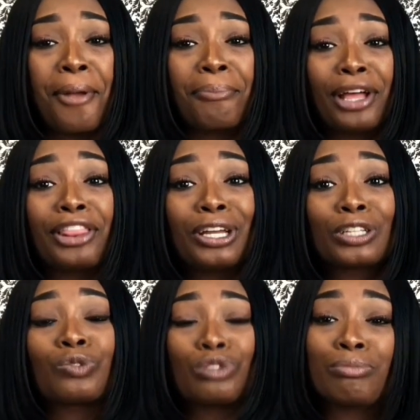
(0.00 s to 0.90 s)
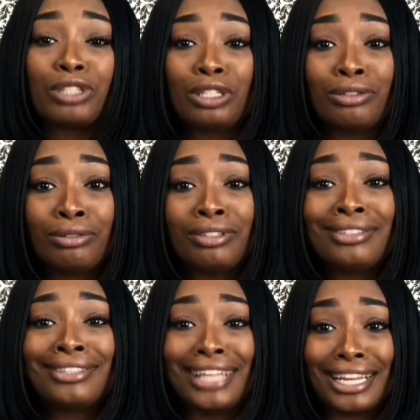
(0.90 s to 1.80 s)
But their swimsuit
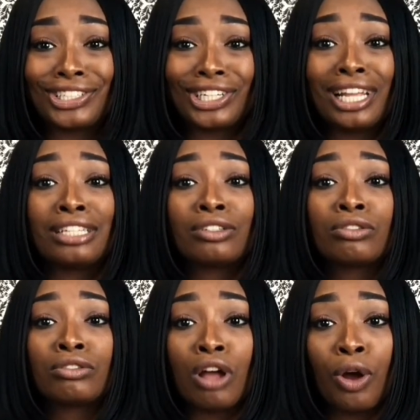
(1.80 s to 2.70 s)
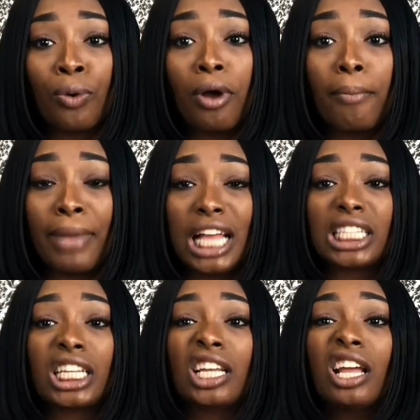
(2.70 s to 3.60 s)
section is so
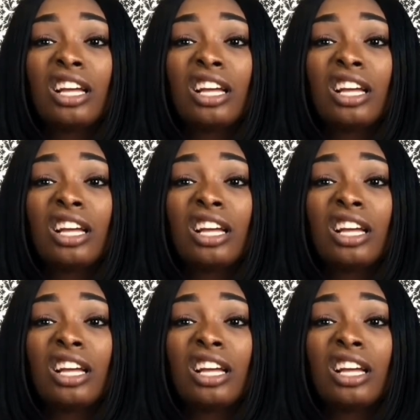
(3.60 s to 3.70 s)
amazing.